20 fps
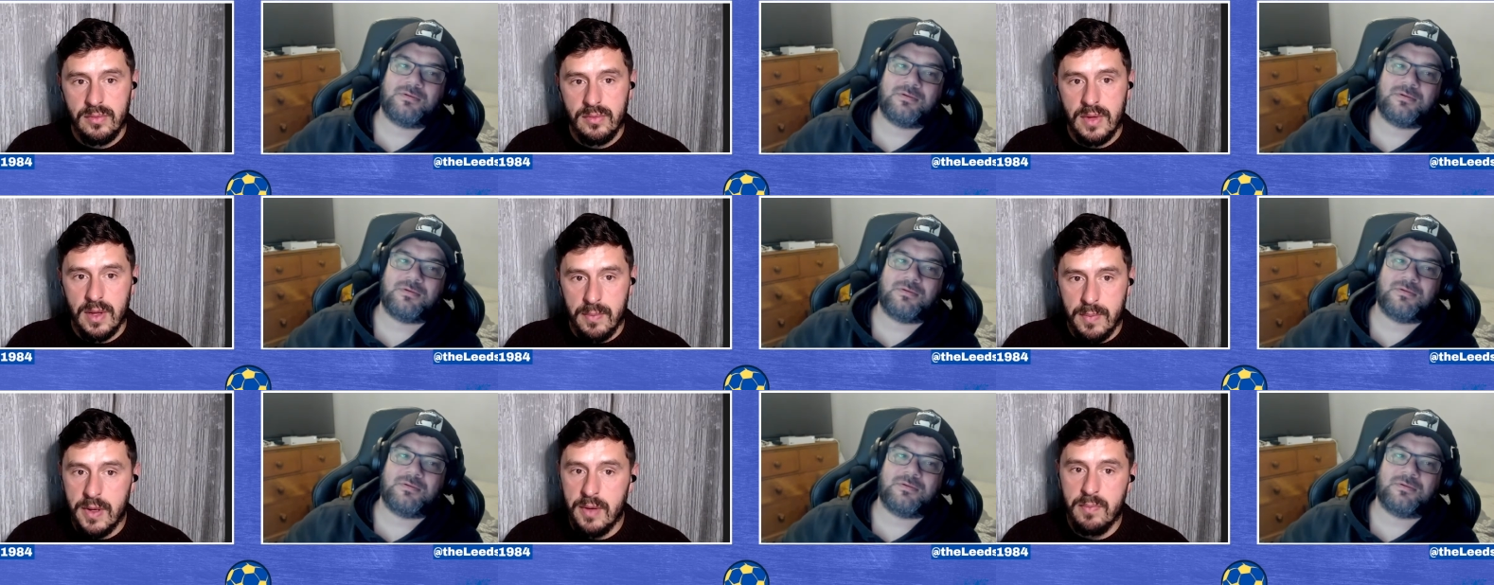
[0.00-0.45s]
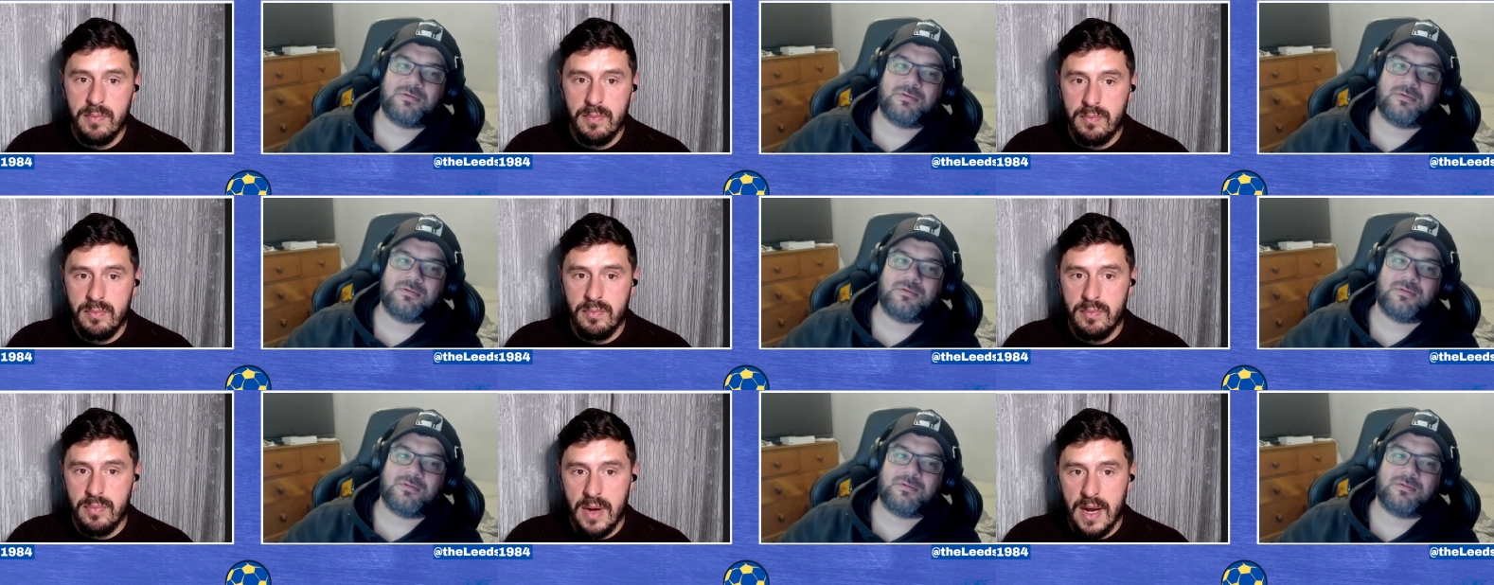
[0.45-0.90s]
Speaker 1: they'll be
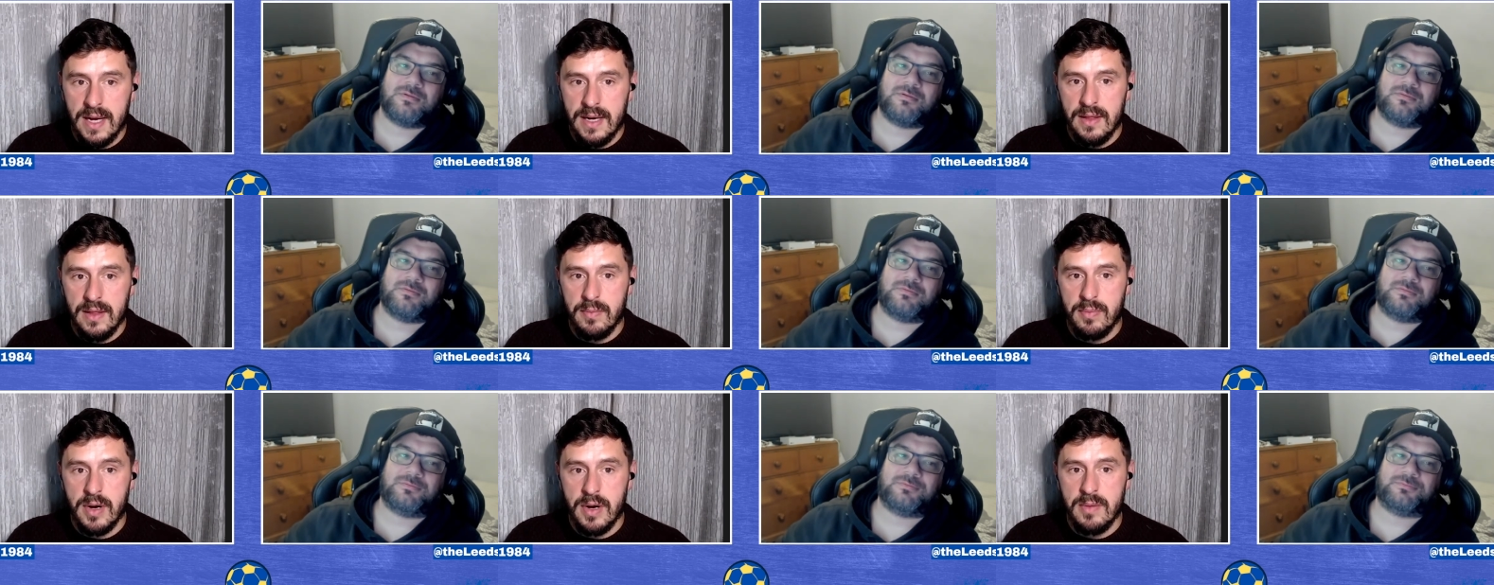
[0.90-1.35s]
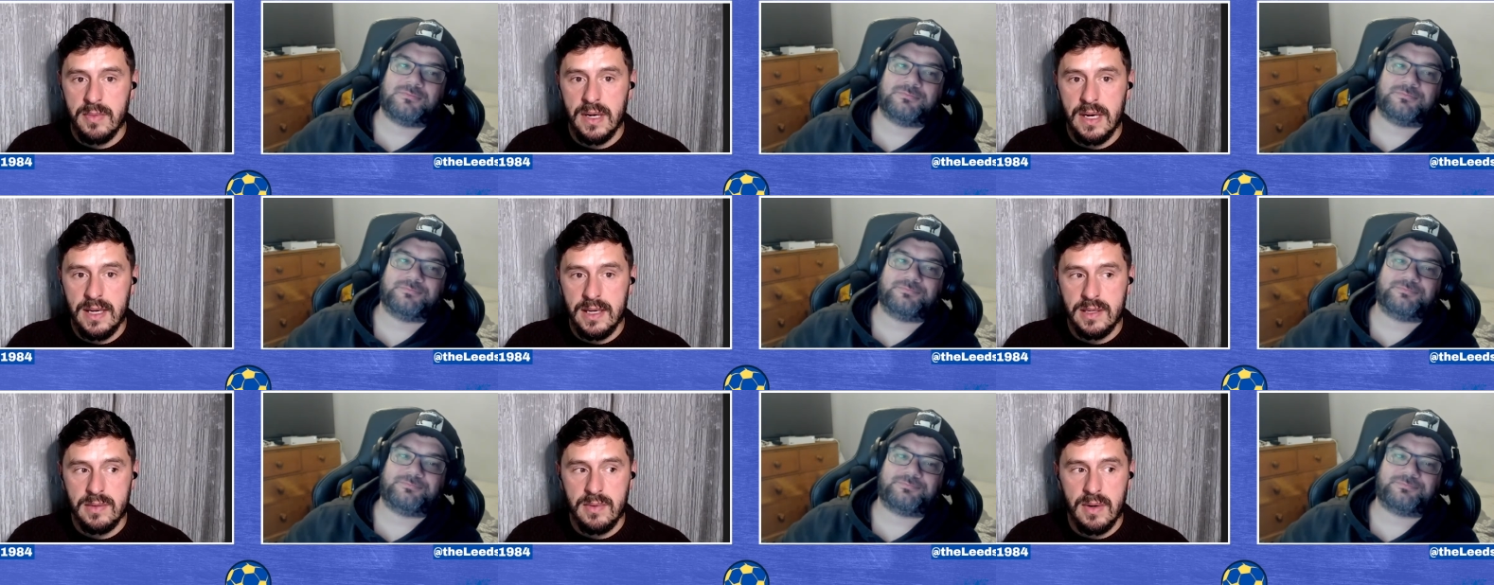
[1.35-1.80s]
playing in the Premier
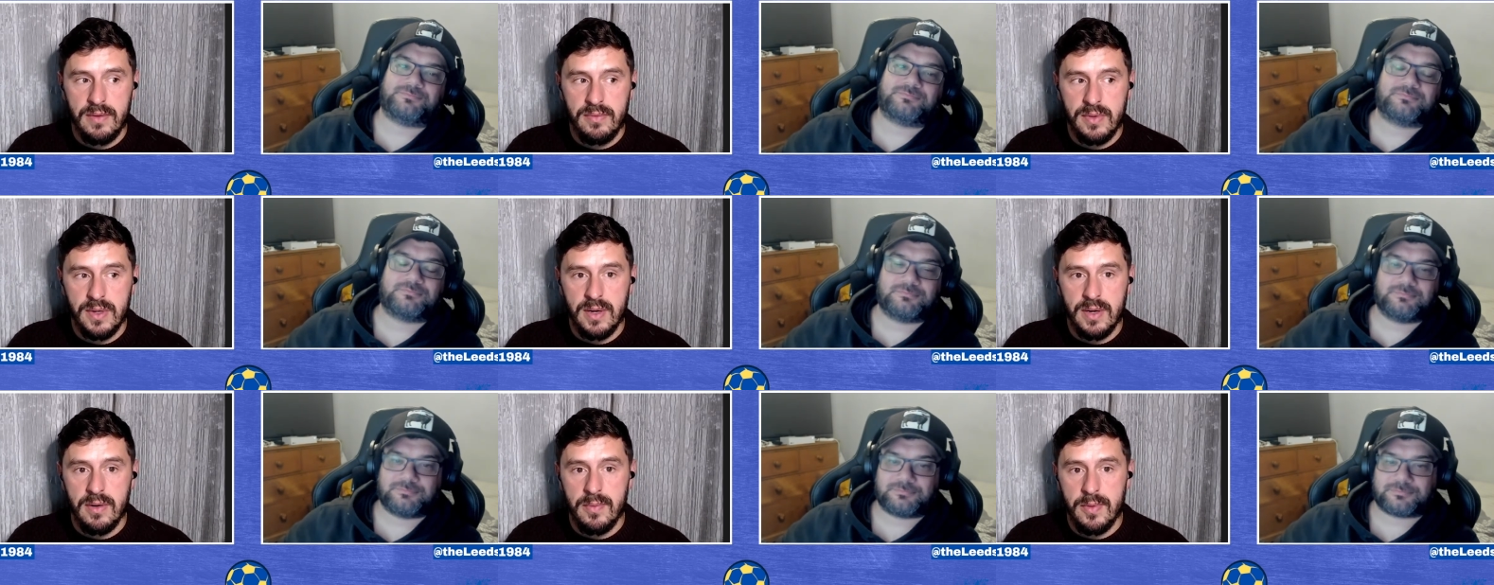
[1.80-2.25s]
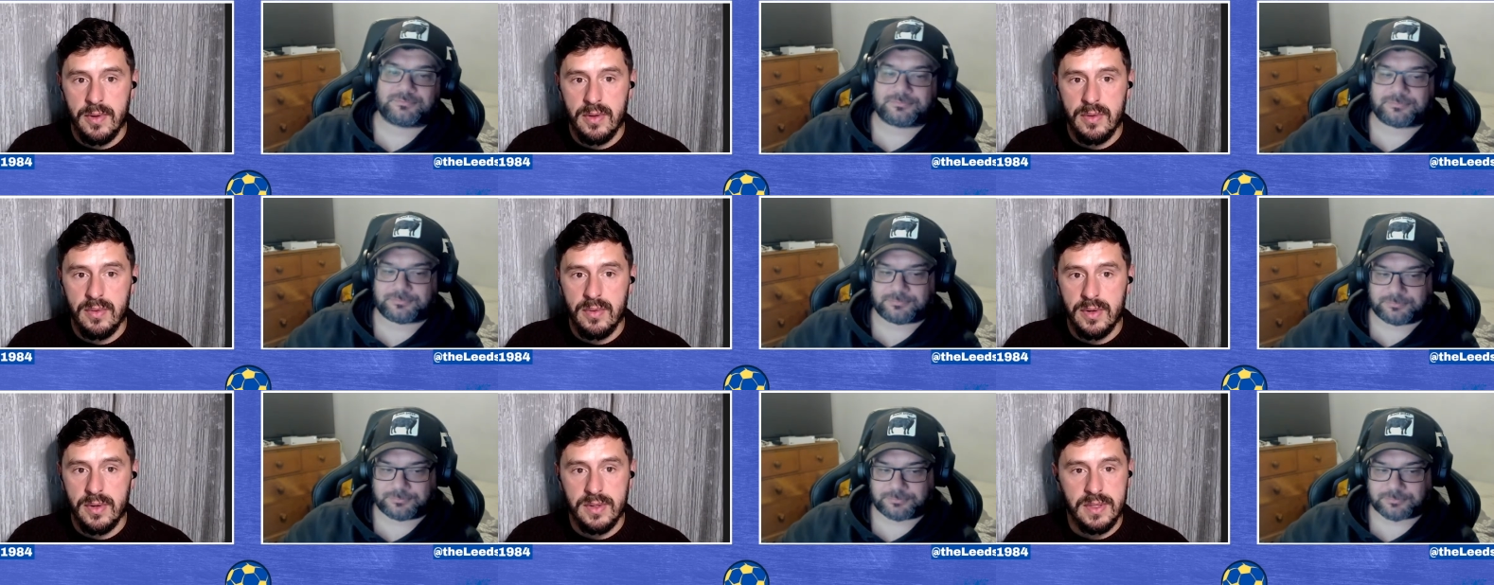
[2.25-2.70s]
League as well if we go up.
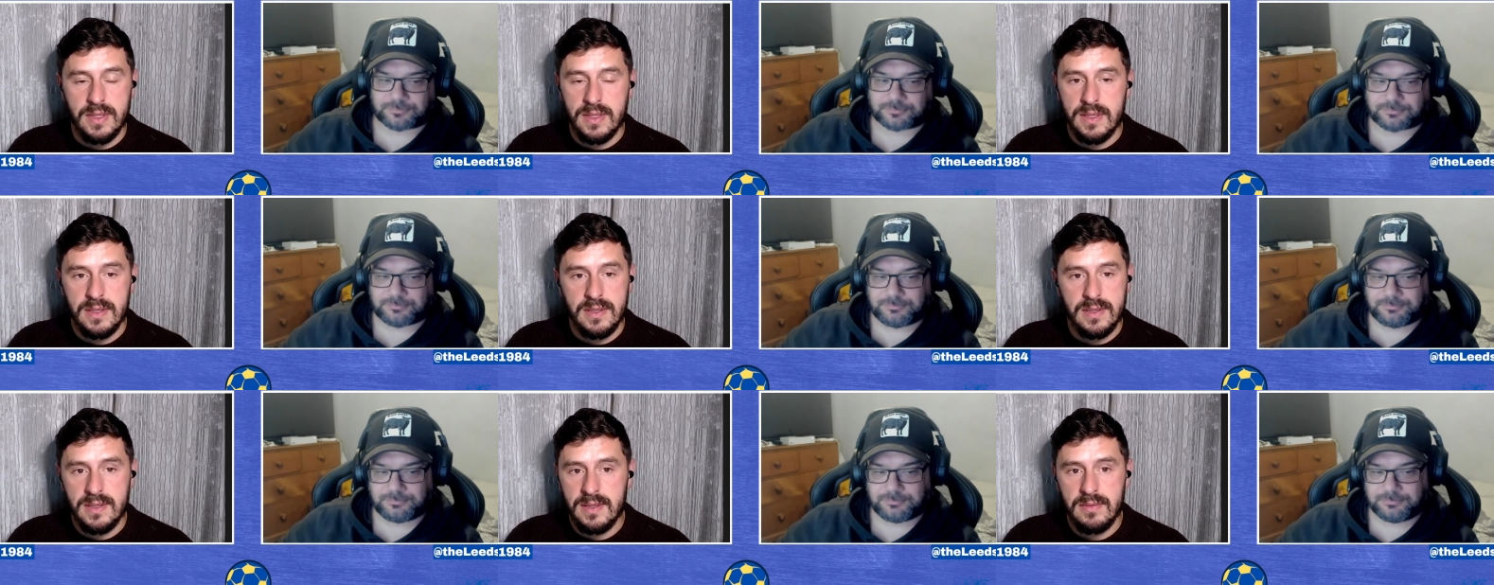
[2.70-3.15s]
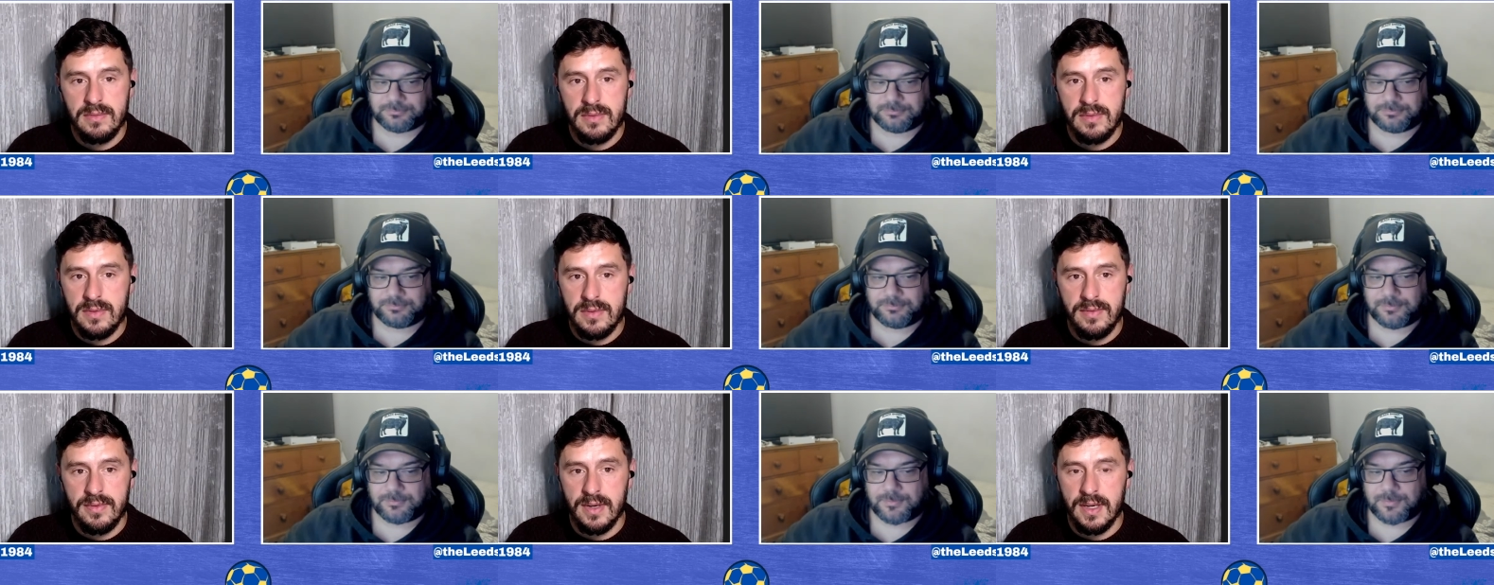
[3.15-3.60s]
Otherwise, it's
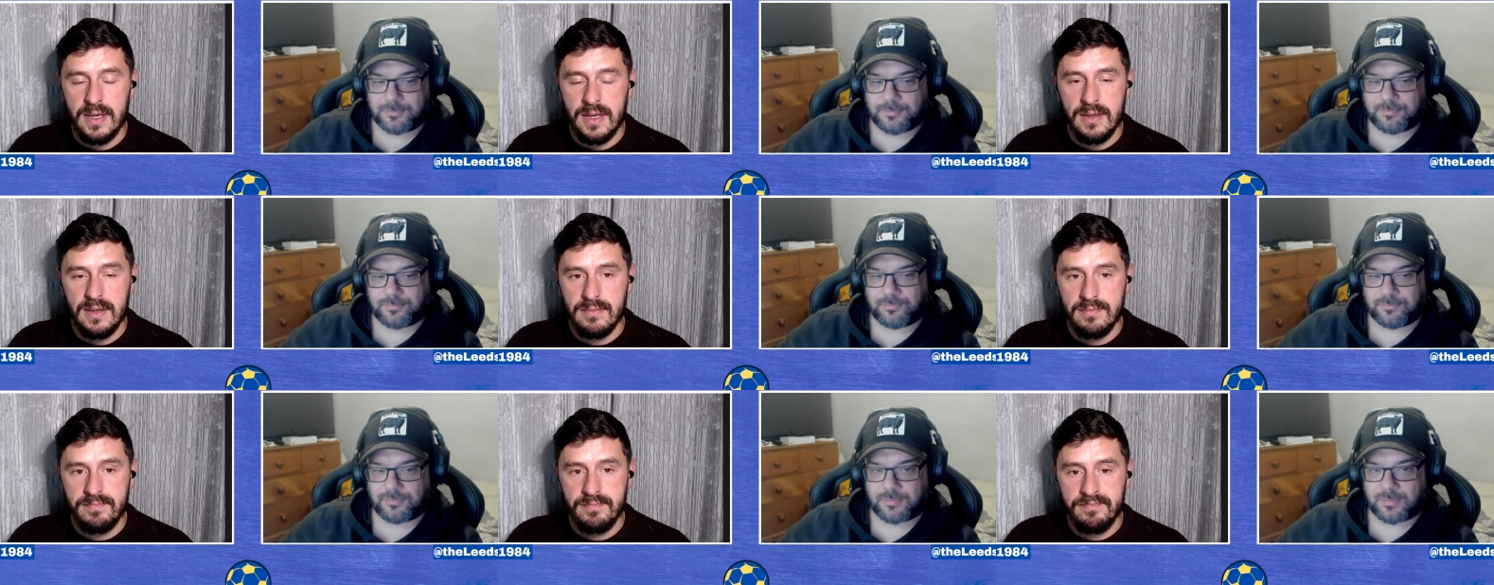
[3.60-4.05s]
fucking.